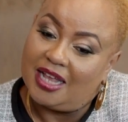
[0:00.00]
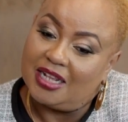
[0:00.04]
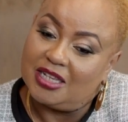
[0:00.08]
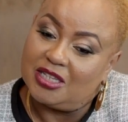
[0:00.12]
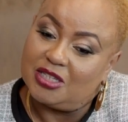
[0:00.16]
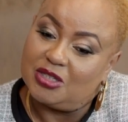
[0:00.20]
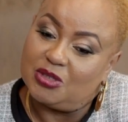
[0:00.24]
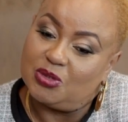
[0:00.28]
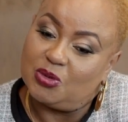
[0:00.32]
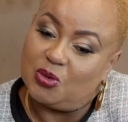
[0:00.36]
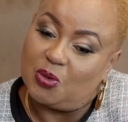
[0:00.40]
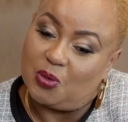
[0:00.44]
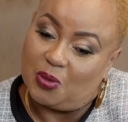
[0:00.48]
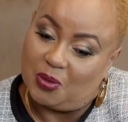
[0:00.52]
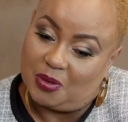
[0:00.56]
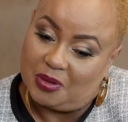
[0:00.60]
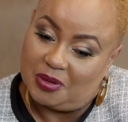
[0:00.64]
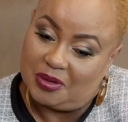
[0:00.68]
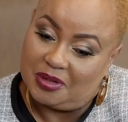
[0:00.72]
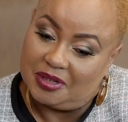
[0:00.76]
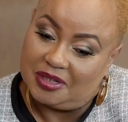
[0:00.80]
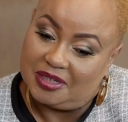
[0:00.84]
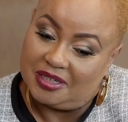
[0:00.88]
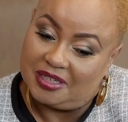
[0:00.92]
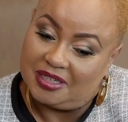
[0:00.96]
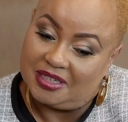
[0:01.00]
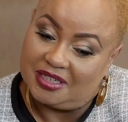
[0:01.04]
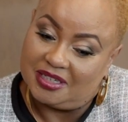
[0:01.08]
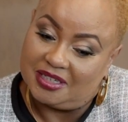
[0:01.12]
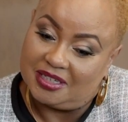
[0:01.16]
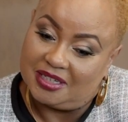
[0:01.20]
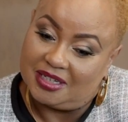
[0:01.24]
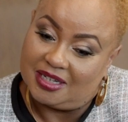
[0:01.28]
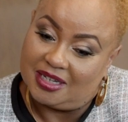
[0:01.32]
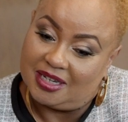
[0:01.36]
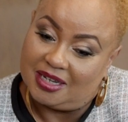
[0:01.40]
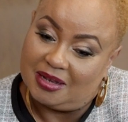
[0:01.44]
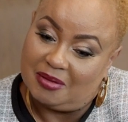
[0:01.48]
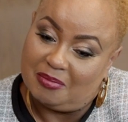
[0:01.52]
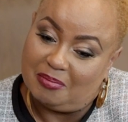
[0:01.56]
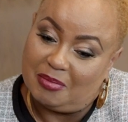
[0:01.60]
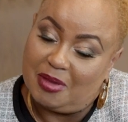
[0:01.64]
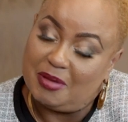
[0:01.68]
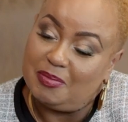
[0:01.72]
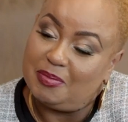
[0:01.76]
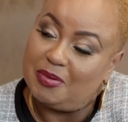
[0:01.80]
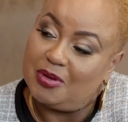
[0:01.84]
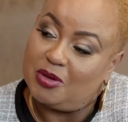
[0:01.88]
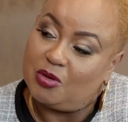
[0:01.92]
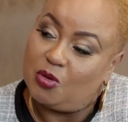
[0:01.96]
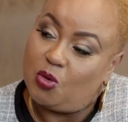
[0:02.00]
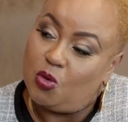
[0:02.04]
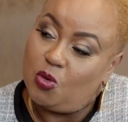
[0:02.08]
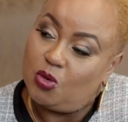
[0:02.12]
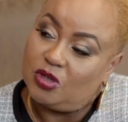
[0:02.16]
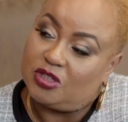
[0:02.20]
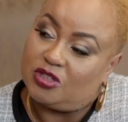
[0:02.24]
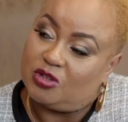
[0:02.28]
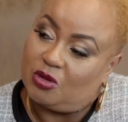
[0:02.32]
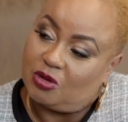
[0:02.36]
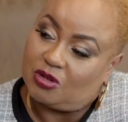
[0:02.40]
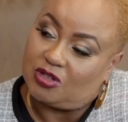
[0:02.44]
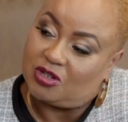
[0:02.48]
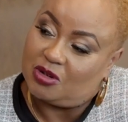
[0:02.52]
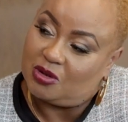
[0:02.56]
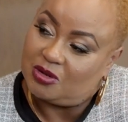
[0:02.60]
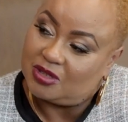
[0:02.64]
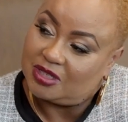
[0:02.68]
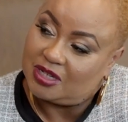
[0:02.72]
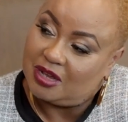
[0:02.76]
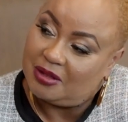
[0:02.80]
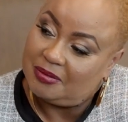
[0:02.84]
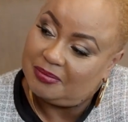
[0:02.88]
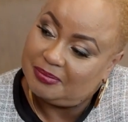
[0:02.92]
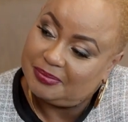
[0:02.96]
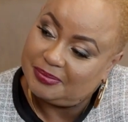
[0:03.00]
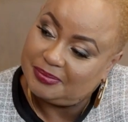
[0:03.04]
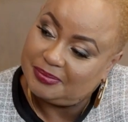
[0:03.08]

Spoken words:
so, maybe, who is Dr. Oscar?